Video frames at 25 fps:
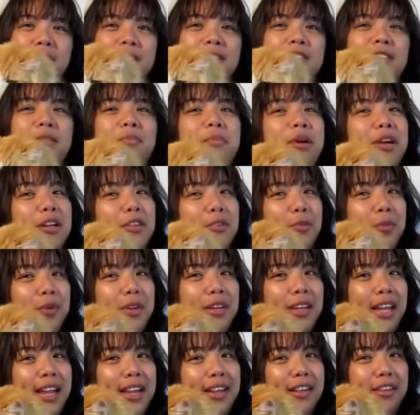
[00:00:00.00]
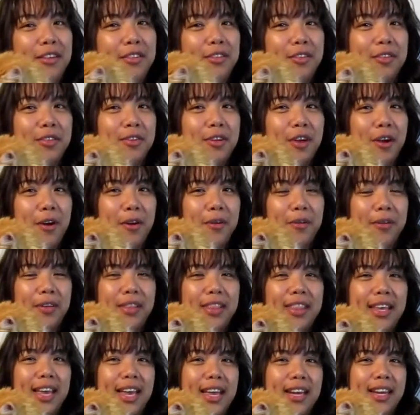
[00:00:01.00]
Smudge would like you to know
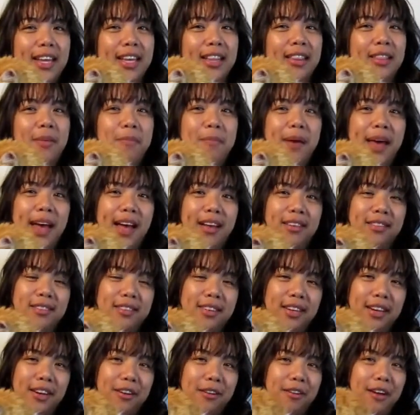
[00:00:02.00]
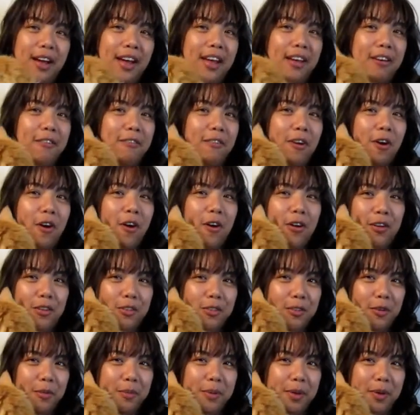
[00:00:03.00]
that in the past year I have
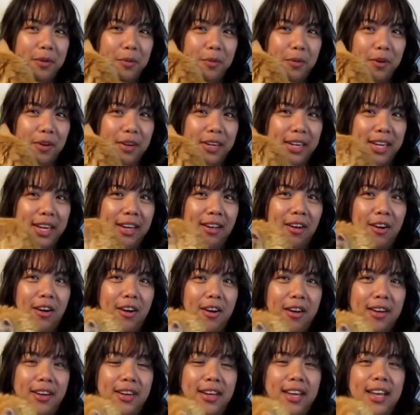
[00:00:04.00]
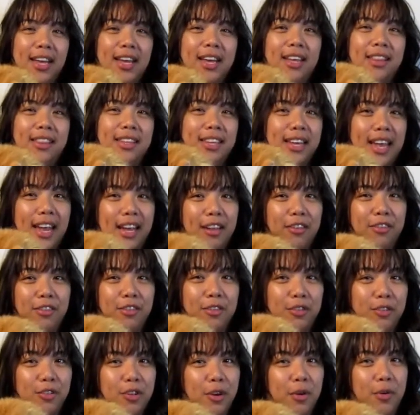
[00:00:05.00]
also been working on the
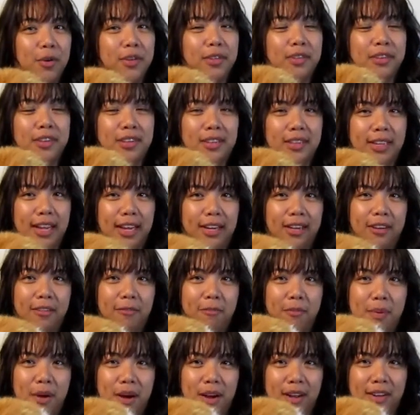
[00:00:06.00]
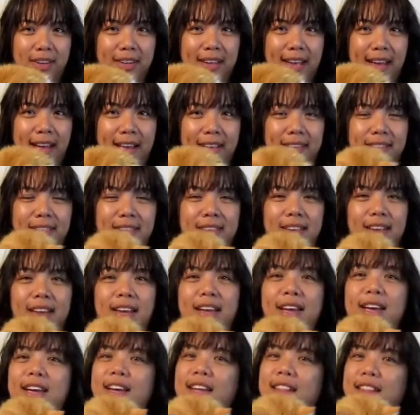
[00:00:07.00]
Asian Sewist Collective podcast.
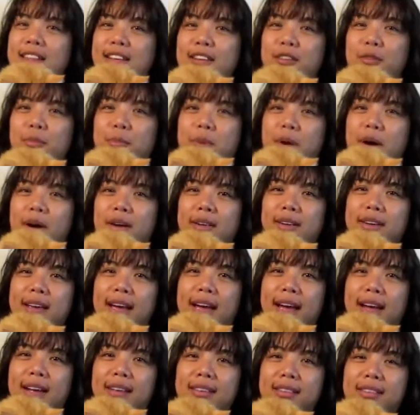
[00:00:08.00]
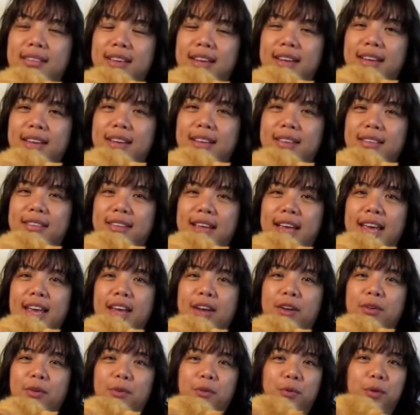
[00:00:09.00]
This podcast is
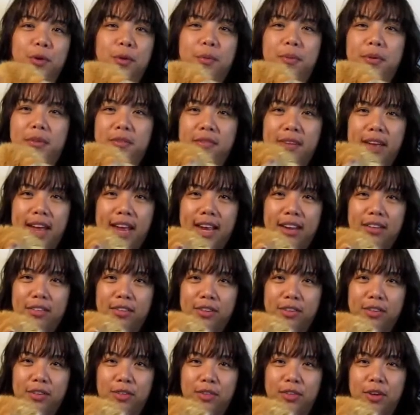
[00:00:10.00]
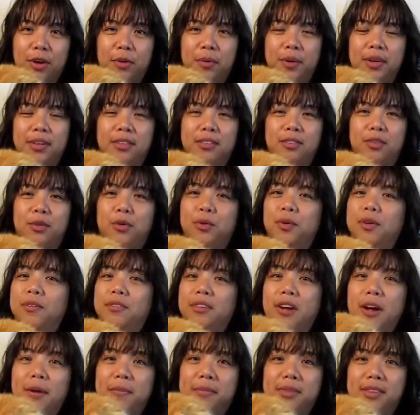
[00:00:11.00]
a group of Asian sewists who
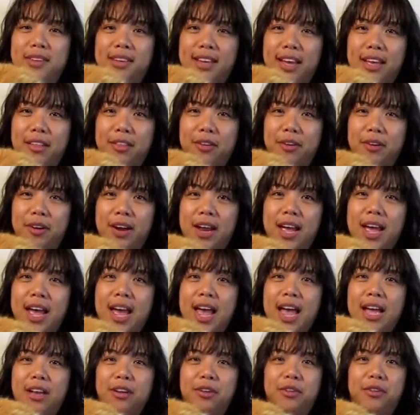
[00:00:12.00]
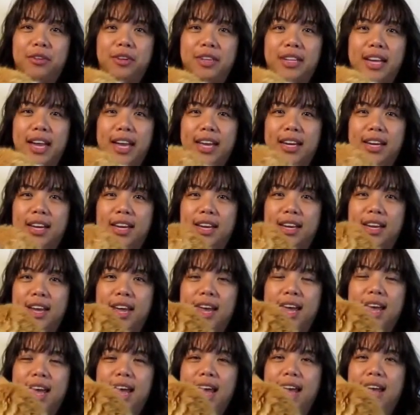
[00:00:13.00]
have come together and created
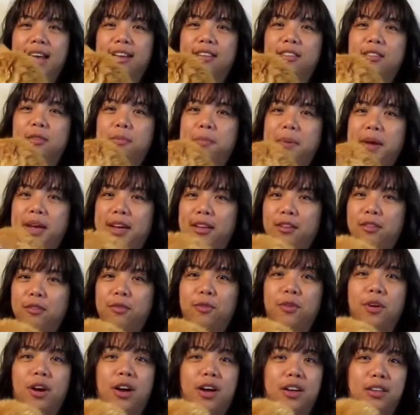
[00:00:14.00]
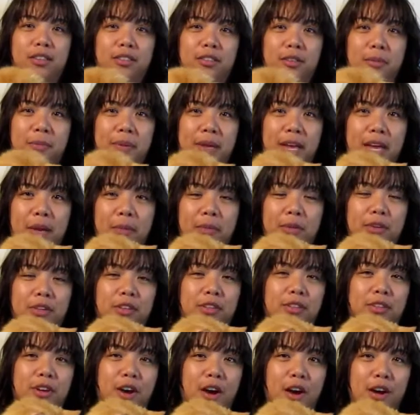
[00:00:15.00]
a space for us to be able to
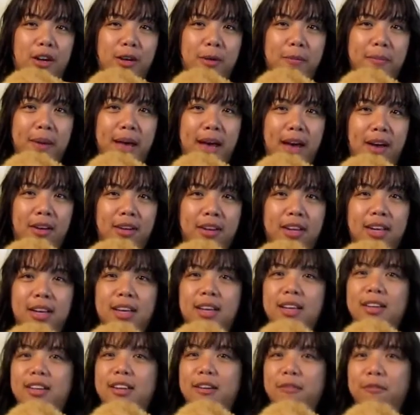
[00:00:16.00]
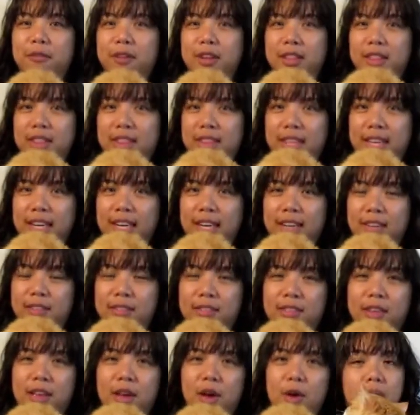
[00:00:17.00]
talk about different
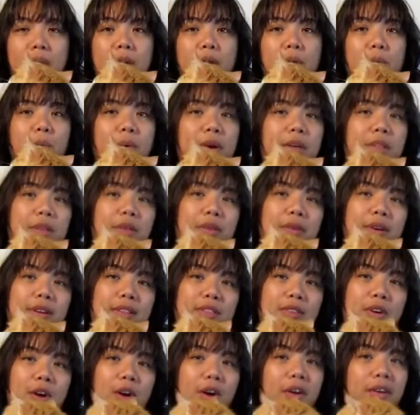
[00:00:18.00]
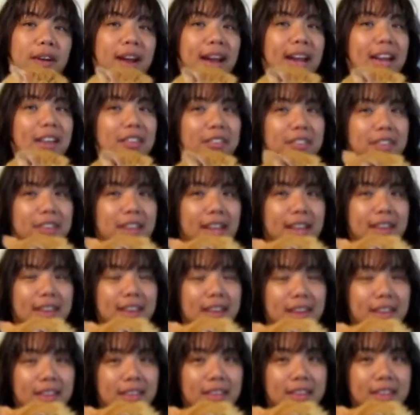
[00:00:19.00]
things, whether it's our Asian
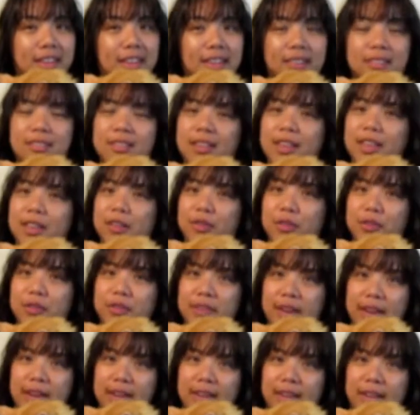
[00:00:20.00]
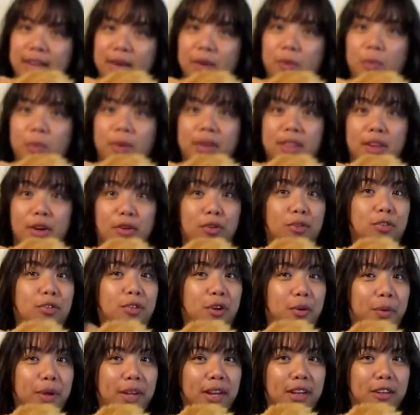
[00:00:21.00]
identities intersecting with our
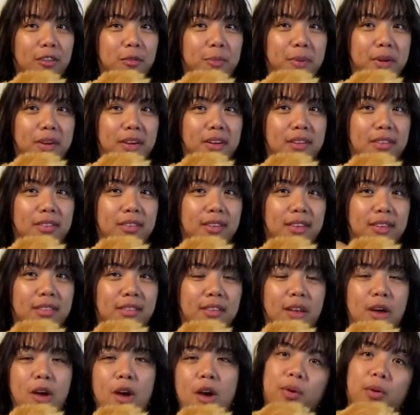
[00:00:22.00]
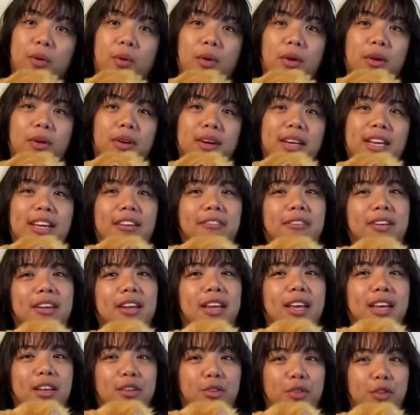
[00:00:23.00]
sewing experiences, or even
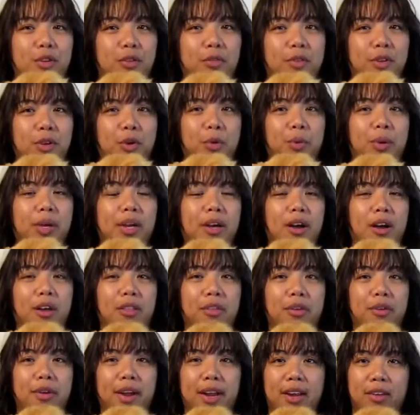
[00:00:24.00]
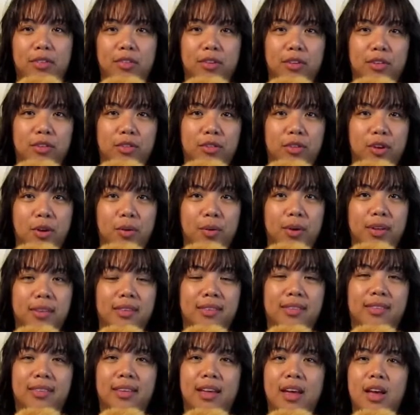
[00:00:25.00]
interviewing other Asian
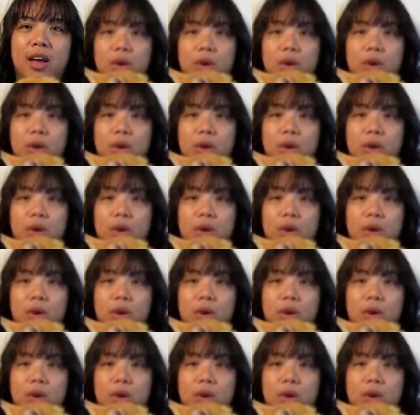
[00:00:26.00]
sewists